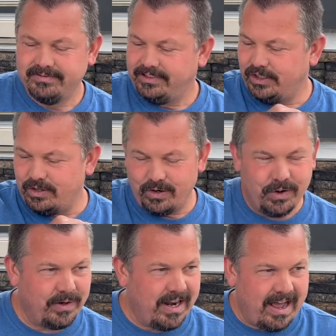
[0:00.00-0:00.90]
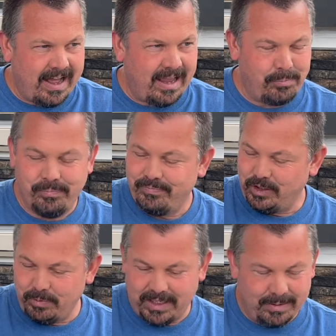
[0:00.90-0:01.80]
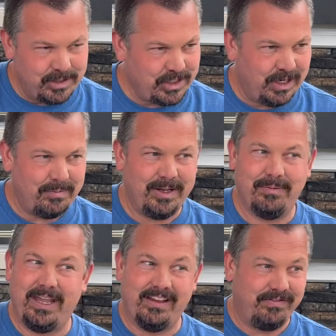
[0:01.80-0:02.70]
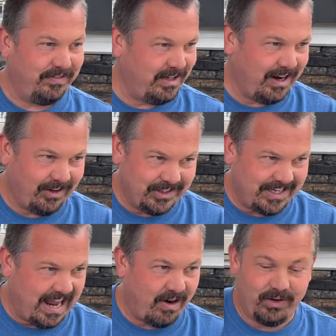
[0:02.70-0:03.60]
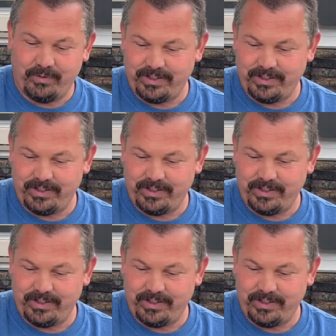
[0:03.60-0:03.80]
You don't owe a dime. You become a journeyman making $50 an hour with